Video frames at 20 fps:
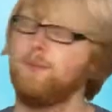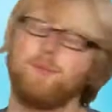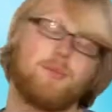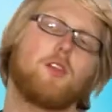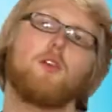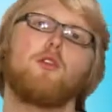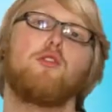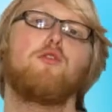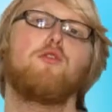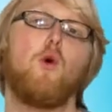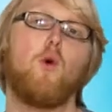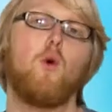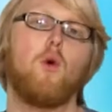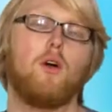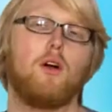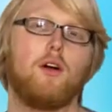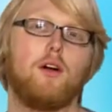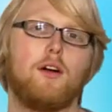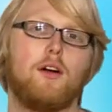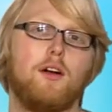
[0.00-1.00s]

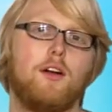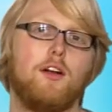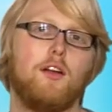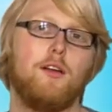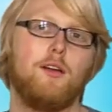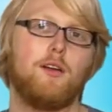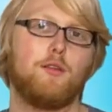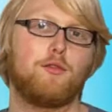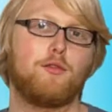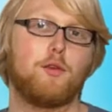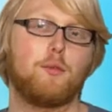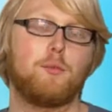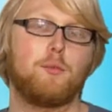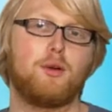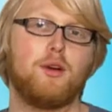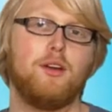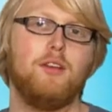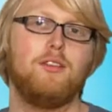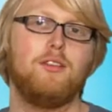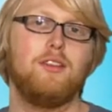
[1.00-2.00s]
for
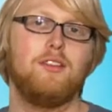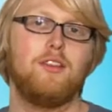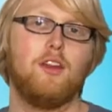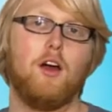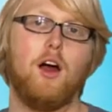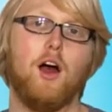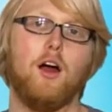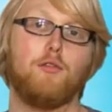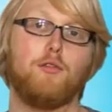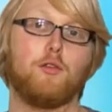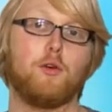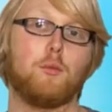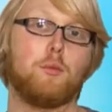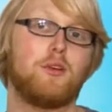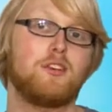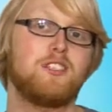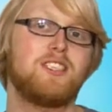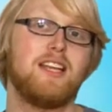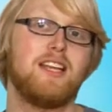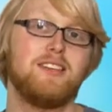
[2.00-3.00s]

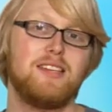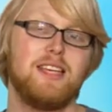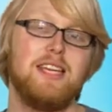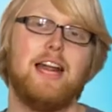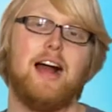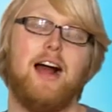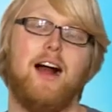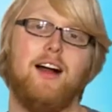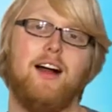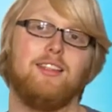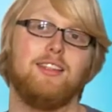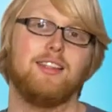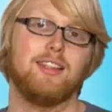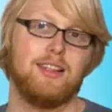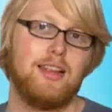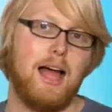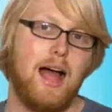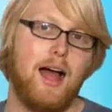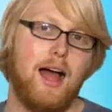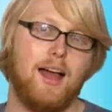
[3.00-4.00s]
presenting
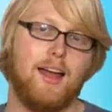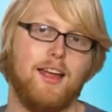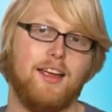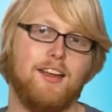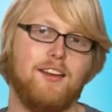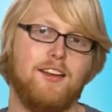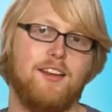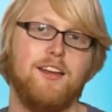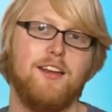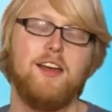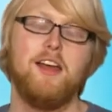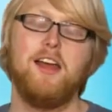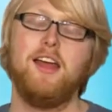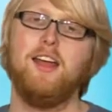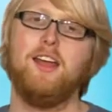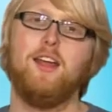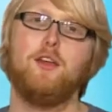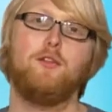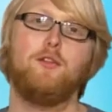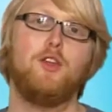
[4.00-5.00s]
online,
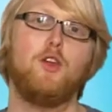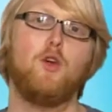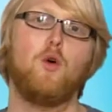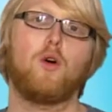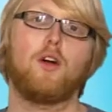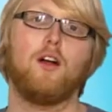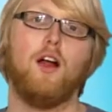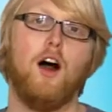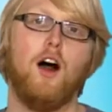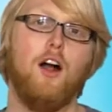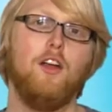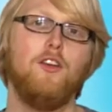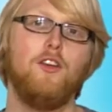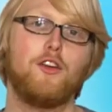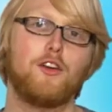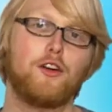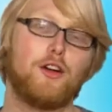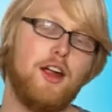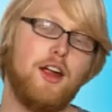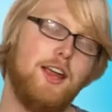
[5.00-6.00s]
if you're
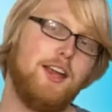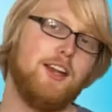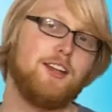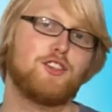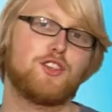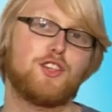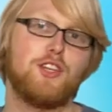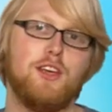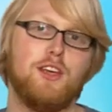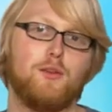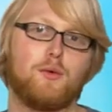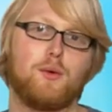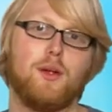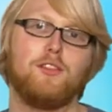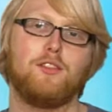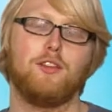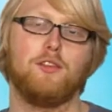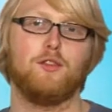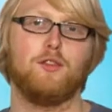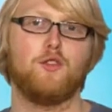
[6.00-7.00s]
under HD
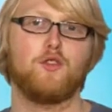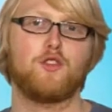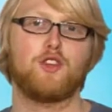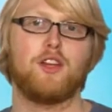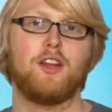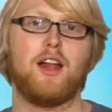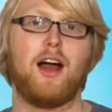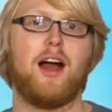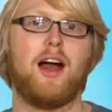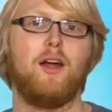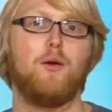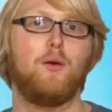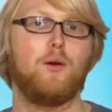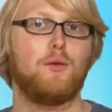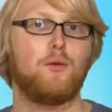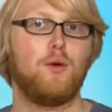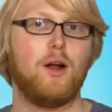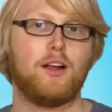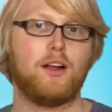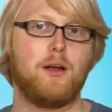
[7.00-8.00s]
resolution, I
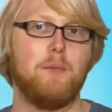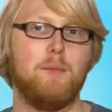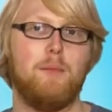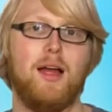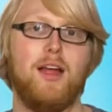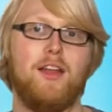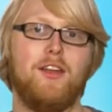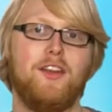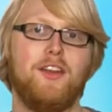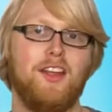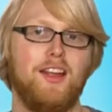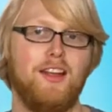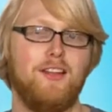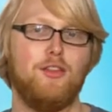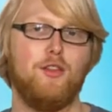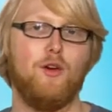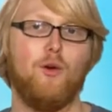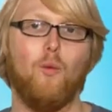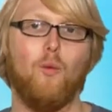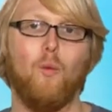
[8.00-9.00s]
would recommend
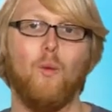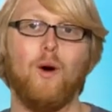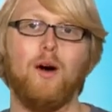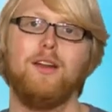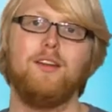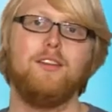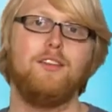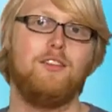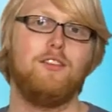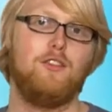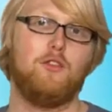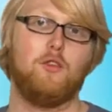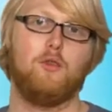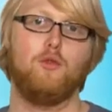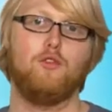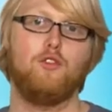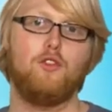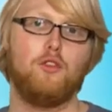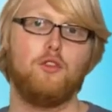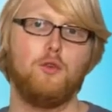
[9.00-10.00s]
in the 1 to
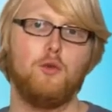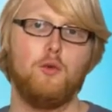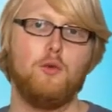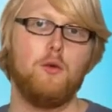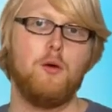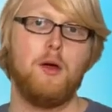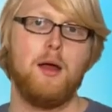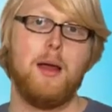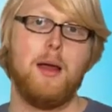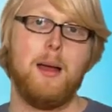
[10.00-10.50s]
2